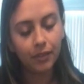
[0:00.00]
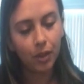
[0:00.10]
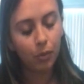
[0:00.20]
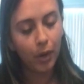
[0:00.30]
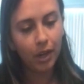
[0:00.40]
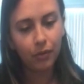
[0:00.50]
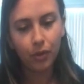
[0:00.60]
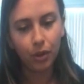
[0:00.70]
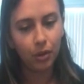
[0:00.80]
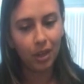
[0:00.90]
They're waiting for
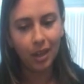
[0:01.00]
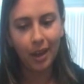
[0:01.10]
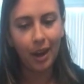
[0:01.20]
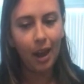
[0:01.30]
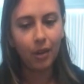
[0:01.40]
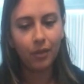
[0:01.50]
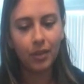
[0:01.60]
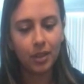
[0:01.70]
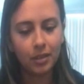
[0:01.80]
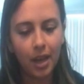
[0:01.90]
you to get out of
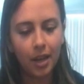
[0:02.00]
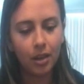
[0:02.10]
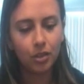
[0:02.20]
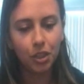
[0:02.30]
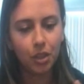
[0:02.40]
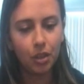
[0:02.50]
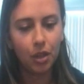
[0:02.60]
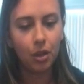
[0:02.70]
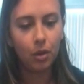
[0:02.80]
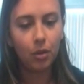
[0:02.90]
this energy,
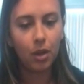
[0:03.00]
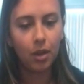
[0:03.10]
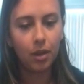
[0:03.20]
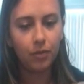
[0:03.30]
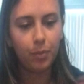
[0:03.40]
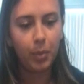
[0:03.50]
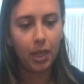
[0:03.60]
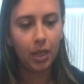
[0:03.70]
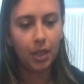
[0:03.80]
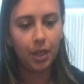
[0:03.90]
though, of
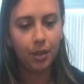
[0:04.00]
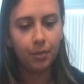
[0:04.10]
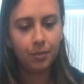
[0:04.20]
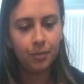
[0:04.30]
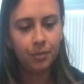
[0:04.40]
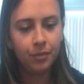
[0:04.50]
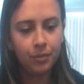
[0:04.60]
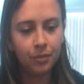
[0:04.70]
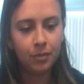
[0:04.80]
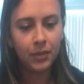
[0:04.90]
being
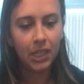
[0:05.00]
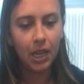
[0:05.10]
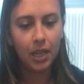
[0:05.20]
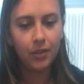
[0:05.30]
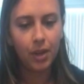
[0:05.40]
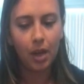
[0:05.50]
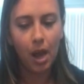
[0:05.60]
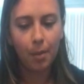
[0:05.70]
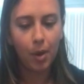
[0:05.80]
kind of hung up.